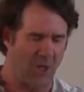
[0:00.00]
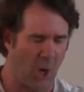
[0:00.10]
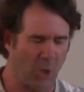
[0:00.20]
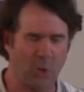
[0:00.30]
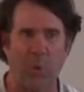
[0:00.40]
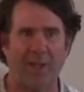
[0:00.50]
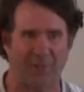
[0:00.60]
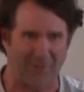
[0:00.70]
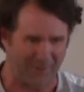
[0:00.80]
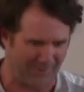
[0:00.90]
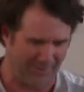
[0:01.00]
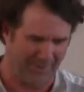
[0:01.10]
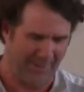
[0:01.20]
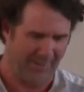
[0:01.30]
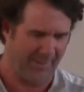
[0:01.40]
no quicker
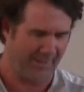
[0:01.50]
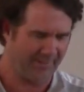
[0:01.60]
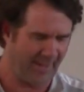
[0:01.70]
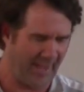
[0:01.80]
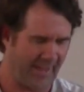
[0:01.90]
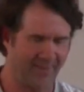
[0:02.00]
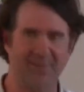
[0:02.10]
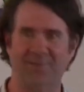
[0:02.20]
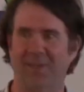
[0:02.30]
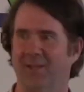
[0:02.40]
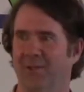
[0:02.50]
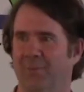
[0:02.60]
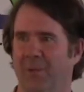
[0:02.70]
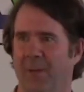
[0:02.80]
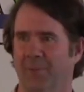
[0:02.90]
than a tack to sail her
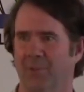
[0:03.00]
proper